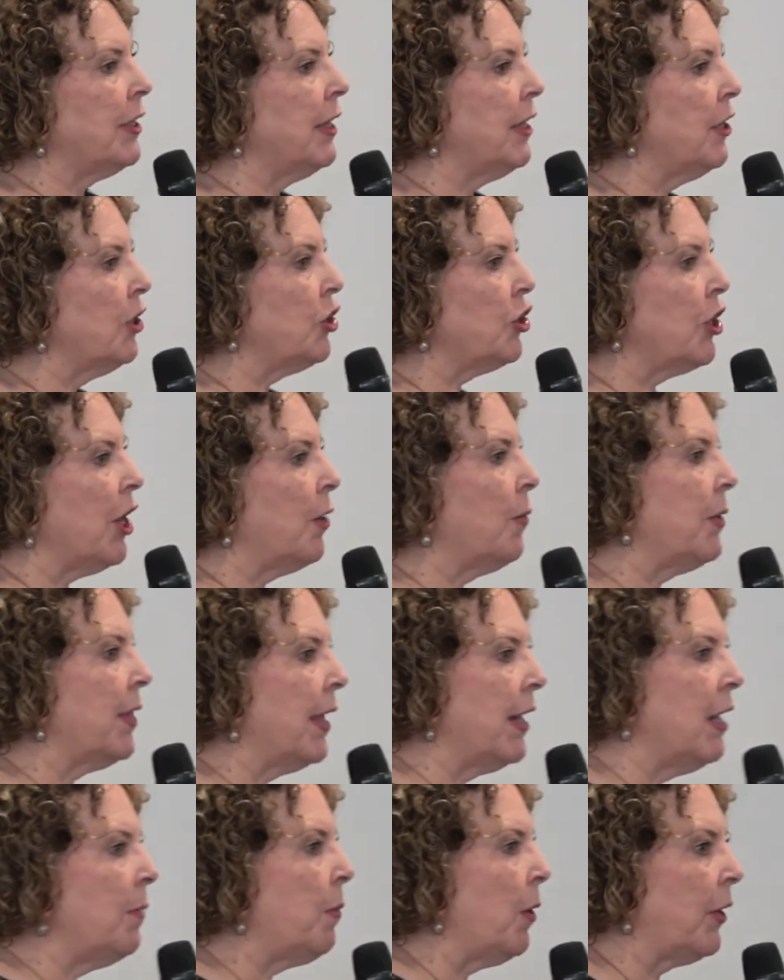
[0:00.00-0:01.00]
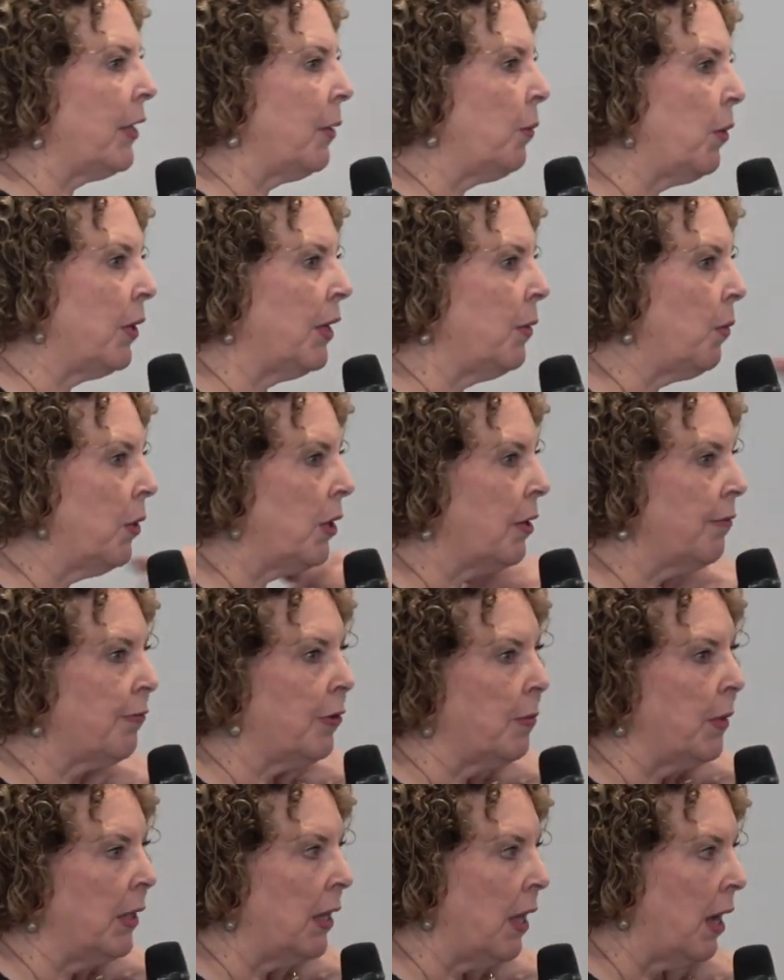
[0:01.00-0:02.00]
didn't share with anybody what he wanted
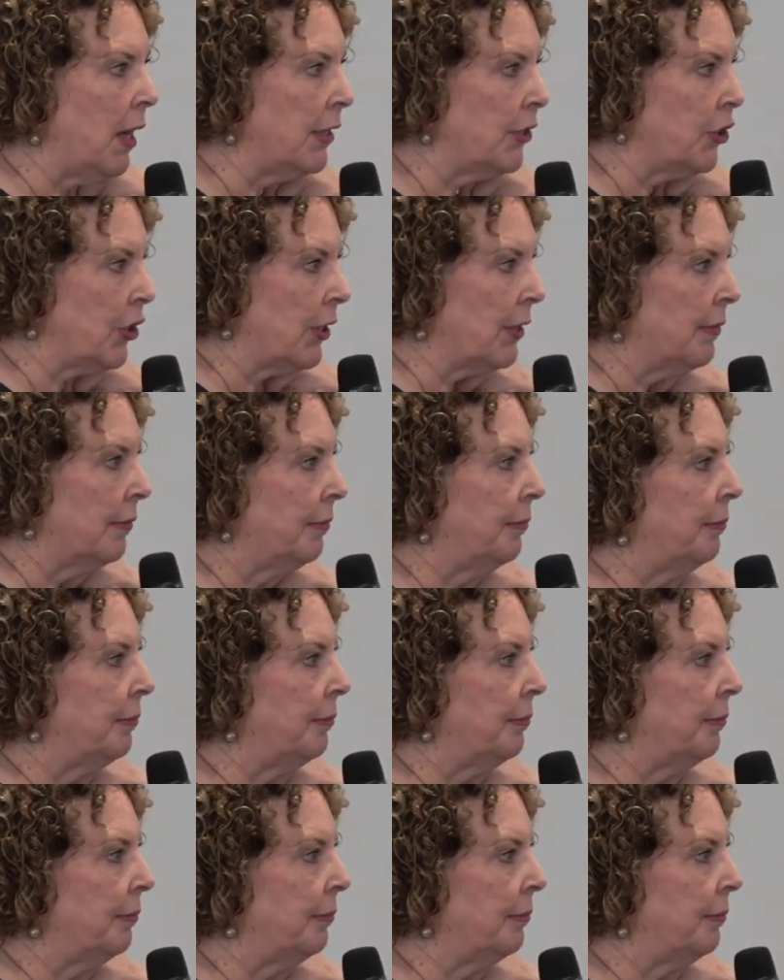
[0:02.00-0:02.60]
from Elijah.